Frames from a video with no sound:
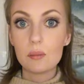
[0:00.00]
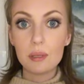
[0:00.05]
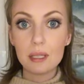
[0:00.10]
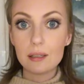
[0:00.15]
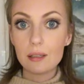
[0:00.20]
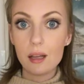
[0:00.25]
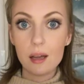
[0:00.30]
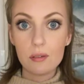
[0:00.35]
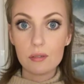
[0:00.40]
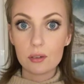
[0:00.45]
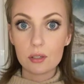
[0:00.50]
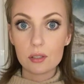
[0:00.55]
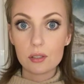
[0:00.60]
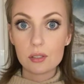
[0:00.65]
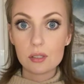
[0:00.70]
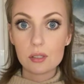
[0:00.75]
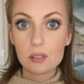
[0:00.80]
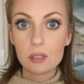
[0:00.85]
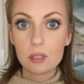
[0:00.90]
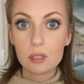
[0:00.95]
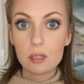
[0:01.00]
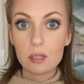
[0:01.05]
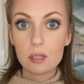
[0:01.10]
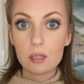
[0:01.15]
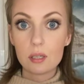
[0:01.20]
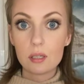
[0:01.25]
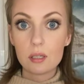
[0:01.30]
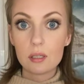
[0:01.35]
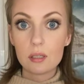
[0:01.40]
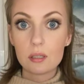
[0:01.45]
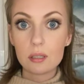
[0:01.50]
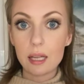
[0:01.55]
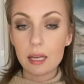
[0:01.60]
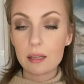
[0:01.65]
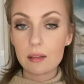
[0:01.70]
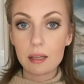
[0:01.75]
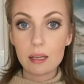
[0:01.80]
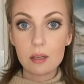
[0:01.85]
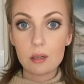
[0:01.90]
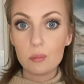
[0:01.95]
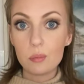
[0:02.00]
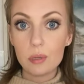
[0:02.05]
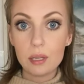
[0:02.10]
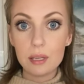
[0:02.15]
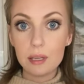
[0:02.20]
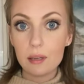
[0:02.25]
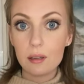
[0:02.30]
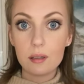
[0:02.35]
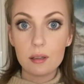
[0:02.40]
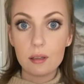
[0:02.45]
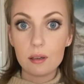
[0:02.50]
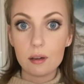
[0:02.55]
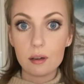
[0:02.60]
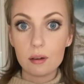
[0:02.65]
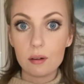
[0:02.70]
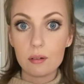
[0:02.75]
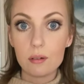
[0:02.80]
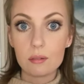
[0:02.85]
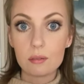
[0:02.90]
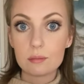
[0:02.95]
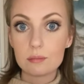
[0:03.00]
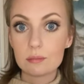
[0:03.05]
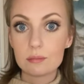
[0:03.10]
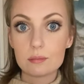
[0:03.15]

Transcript: be lovers. Like they could be, you know,